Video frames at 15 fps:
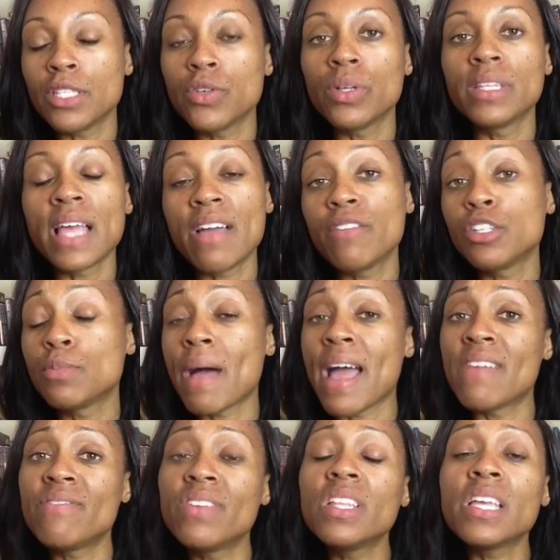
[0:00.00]
to leverage my
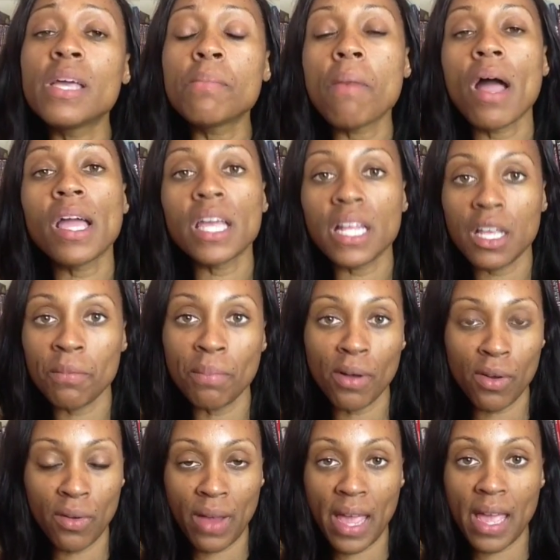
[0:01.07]
affiliate marketing
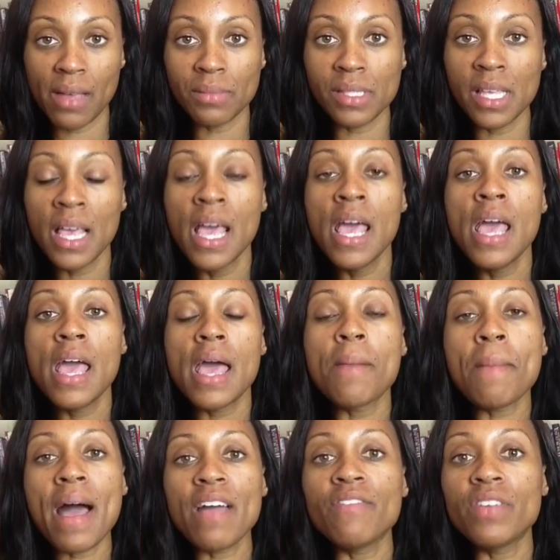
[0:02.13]
programs. And
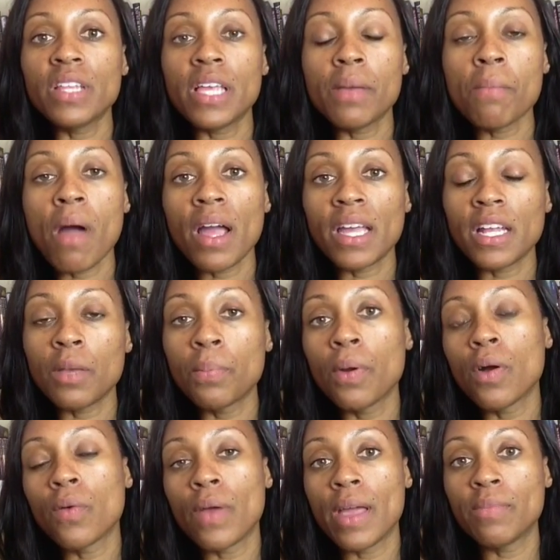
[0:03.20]
my affiliate marketing
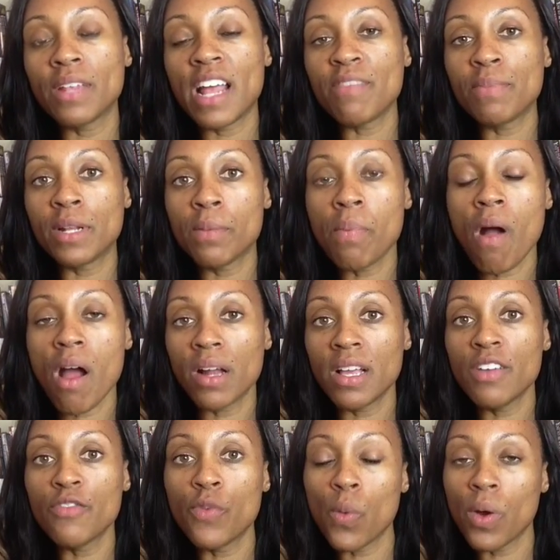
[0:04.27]
program that I've been a part
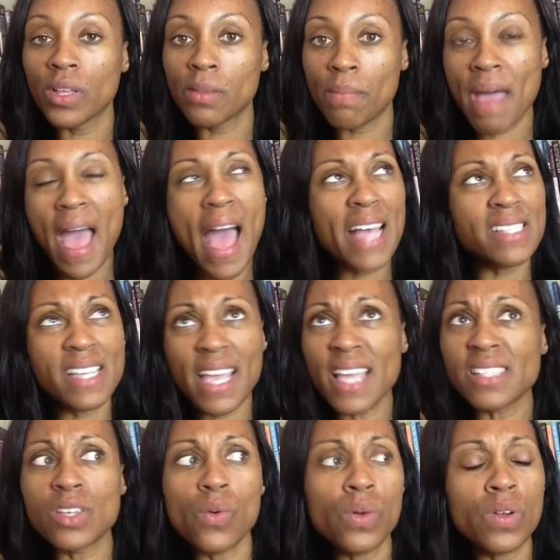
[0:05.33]
of for the past, I
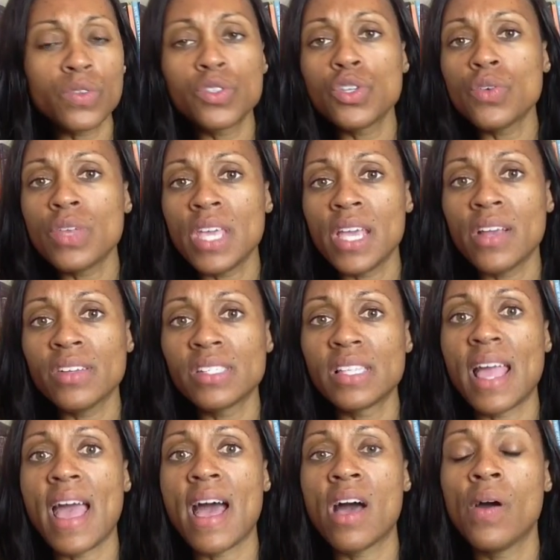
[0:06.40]
guess going on 2 years
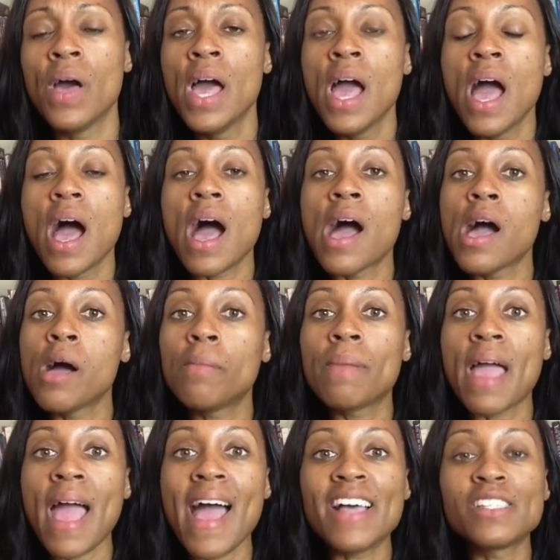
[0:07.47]
now,
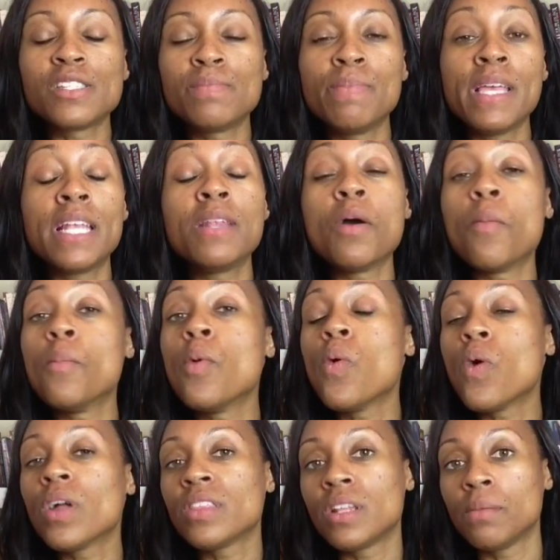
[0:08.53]
has been
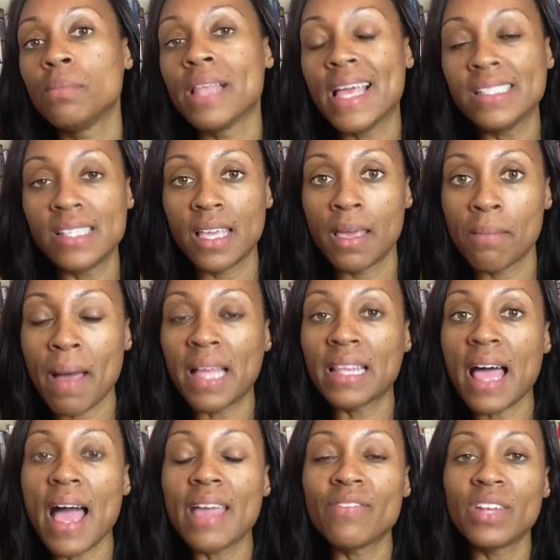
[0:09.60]
more than a blessing in my
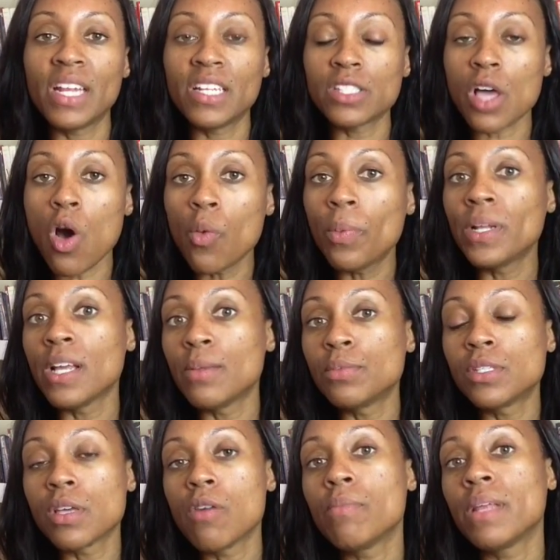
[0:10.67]
life. And it has opened up
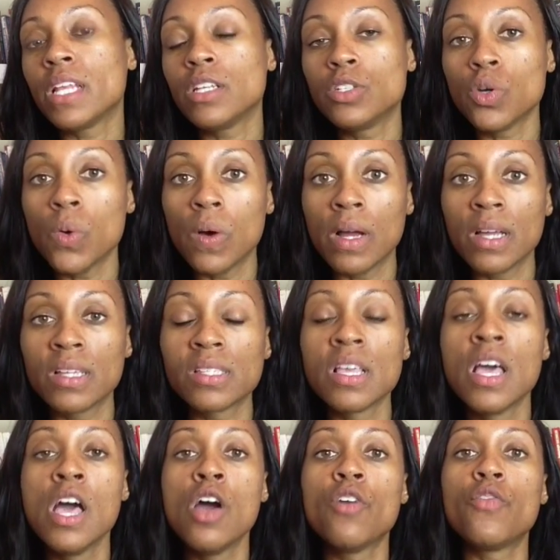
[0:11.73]
so many doors
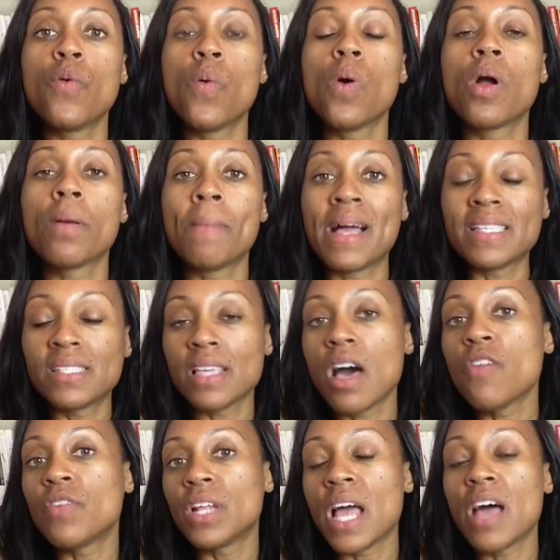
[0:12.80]
for
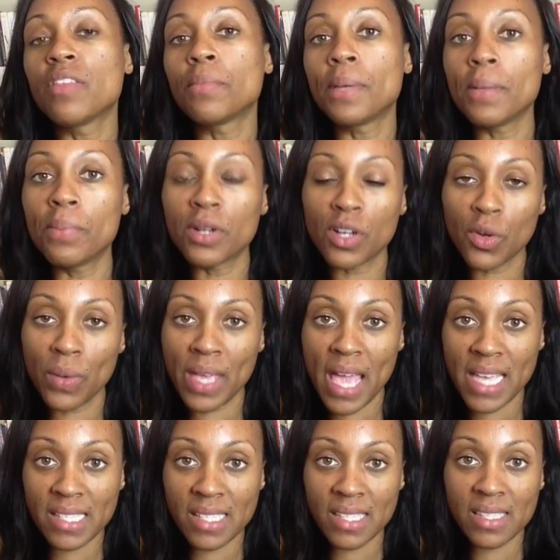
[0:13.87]
myself and other people to
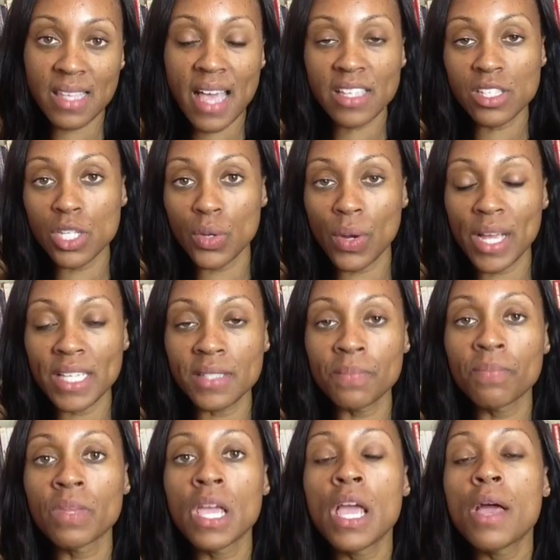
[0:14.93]
create success stories.
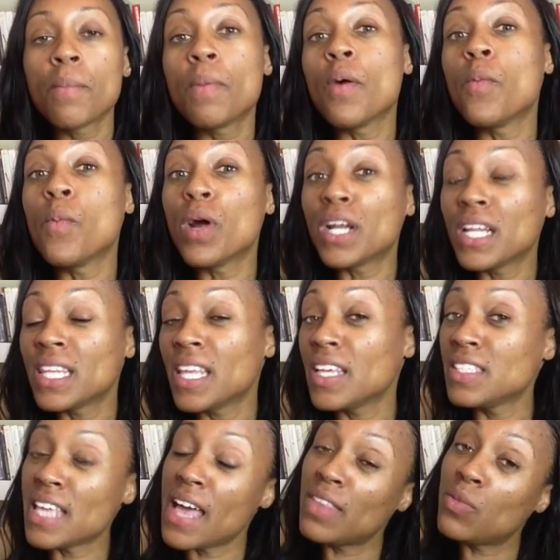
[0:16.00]
But one of the
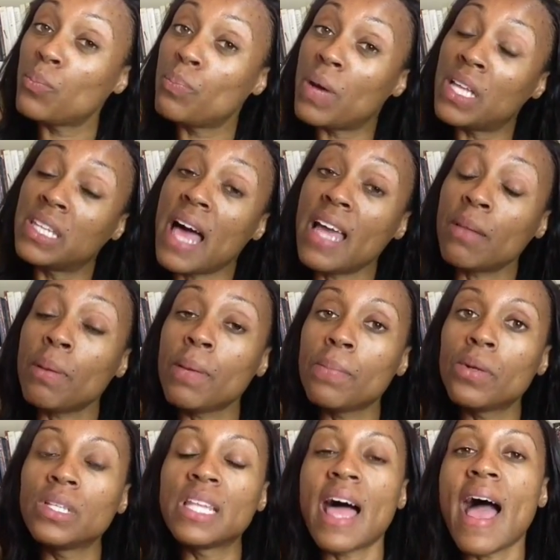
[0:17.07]
things that a lot of
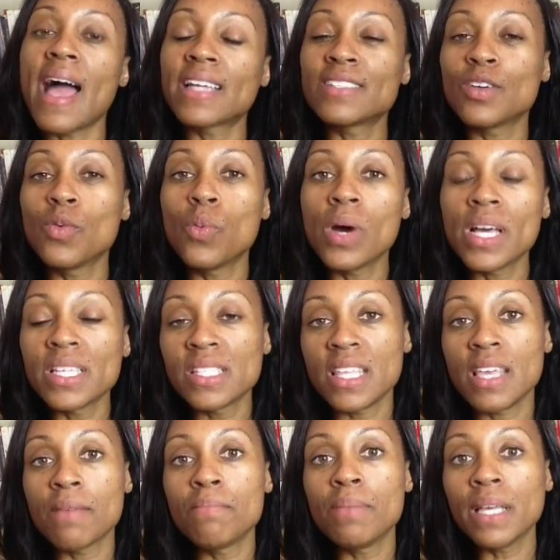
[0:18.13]
people lacked was
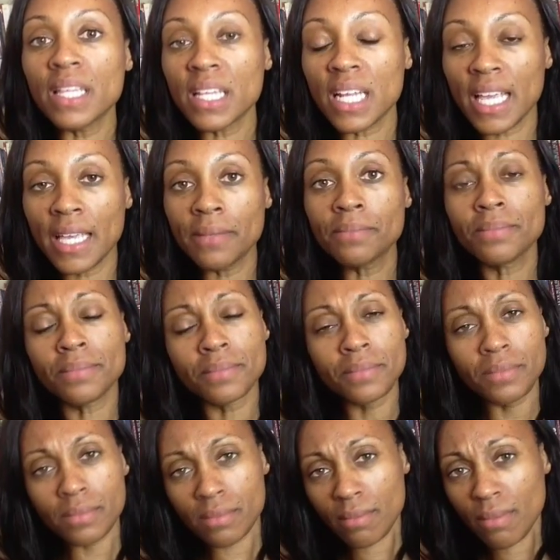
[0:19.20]
the ability
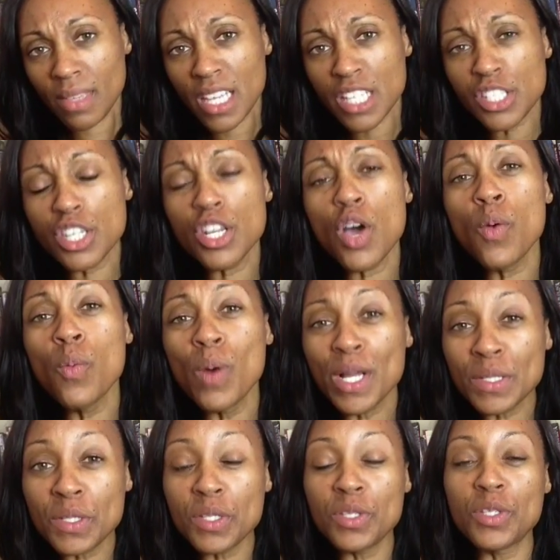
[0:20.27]
to know
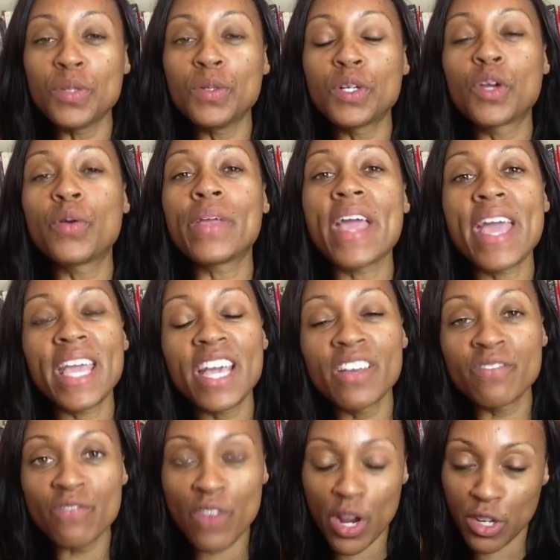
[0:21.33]
what to do to create
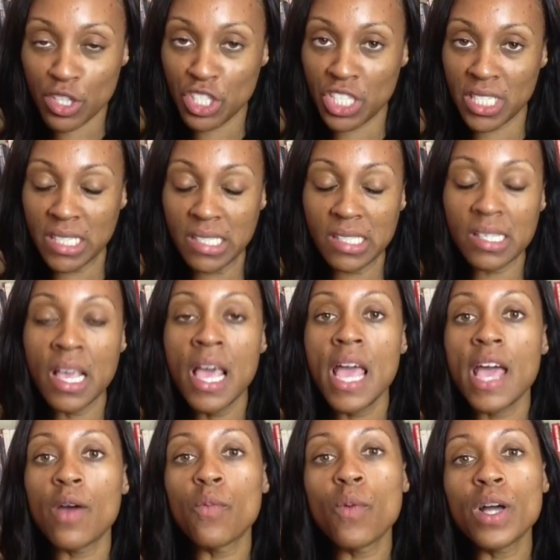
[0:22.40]
conversions
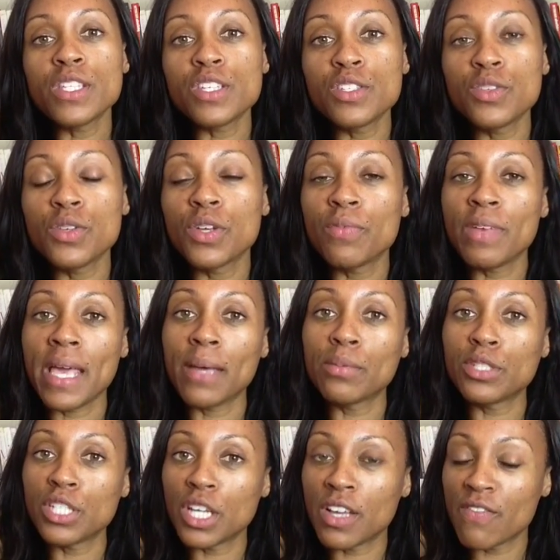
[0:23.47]
and what to do to be
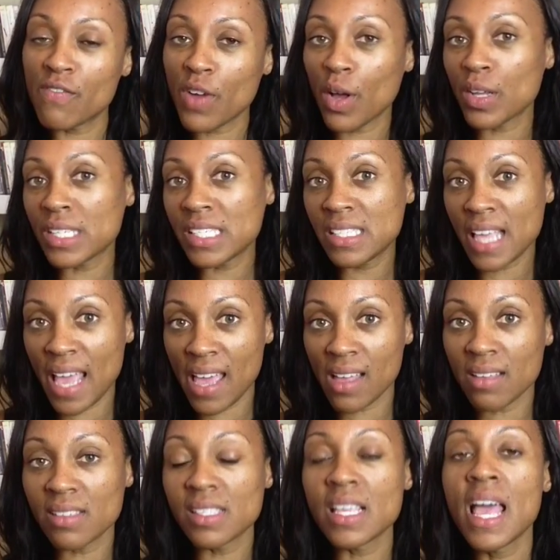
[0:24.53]
able to convert
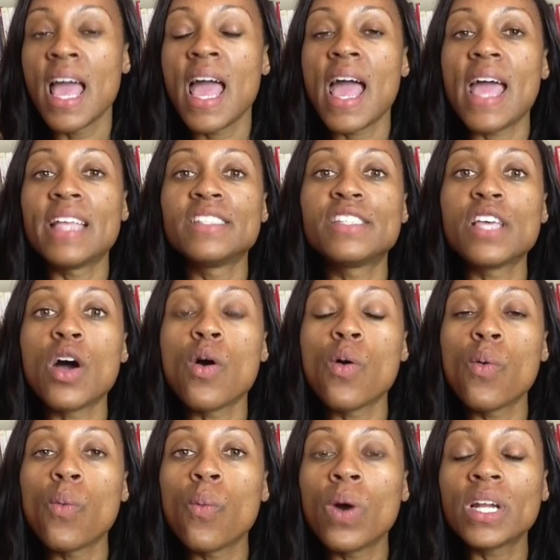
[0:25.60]
sales. And so
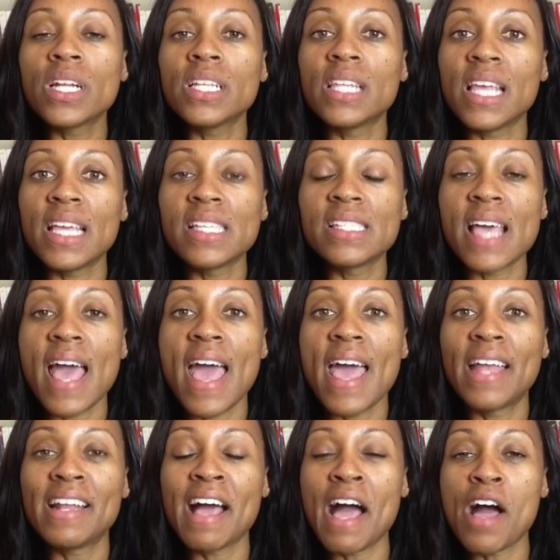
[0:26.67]
one of the things
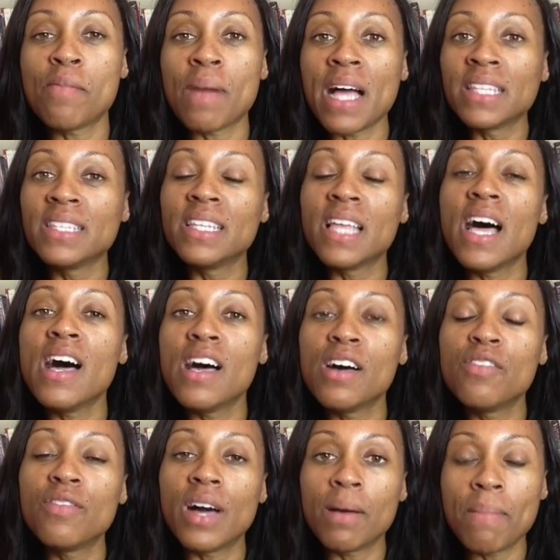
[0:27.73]
that I
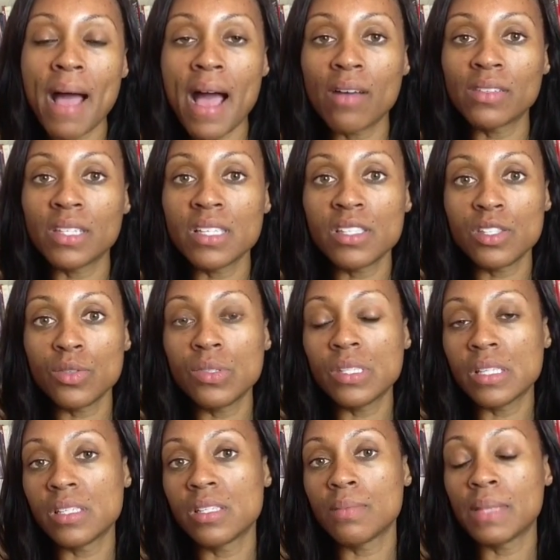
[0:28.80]
love about this new
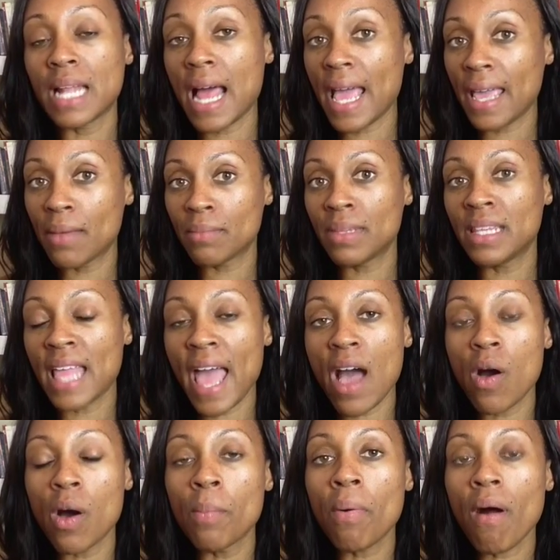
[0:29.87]
system that I am
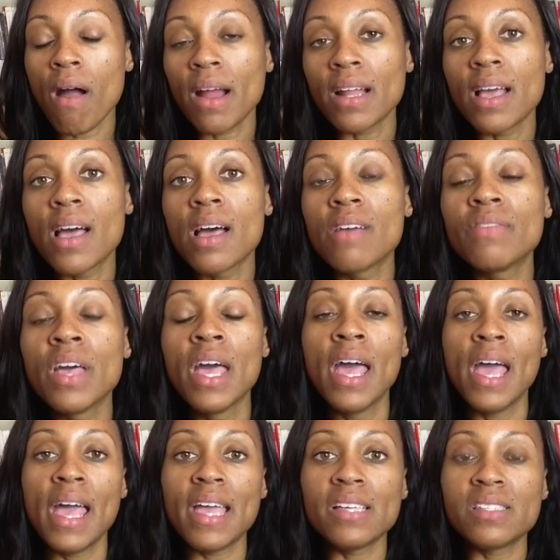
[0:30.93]
now a part of
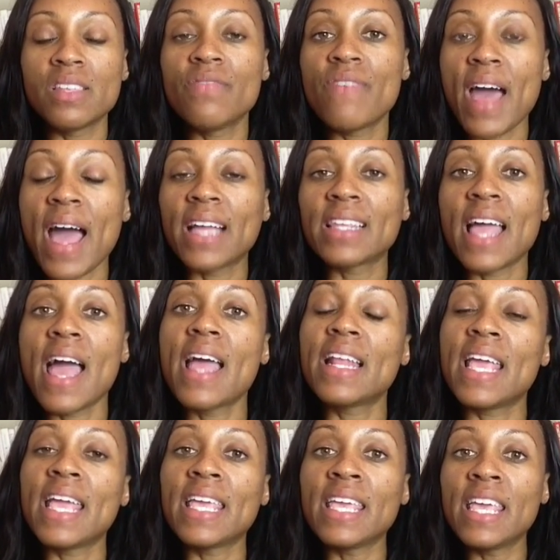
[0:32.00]
is the fact
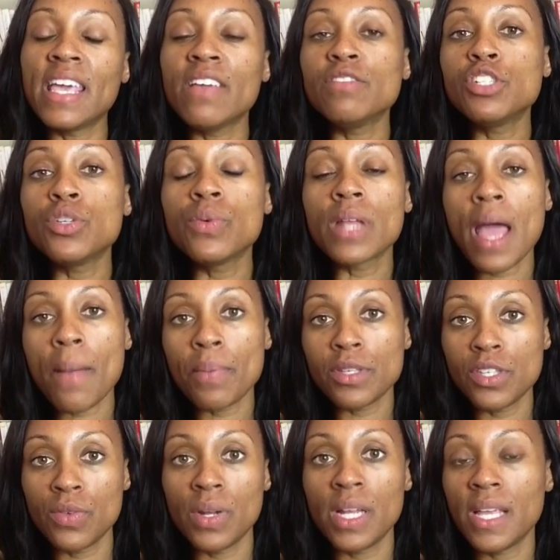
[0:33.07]
that it gives you an
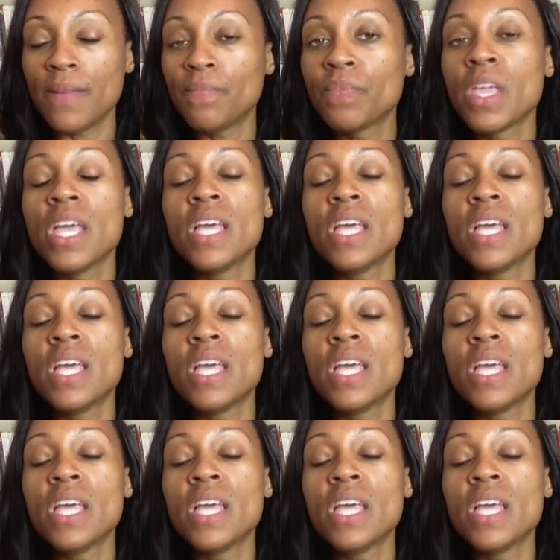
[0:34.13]
opportunity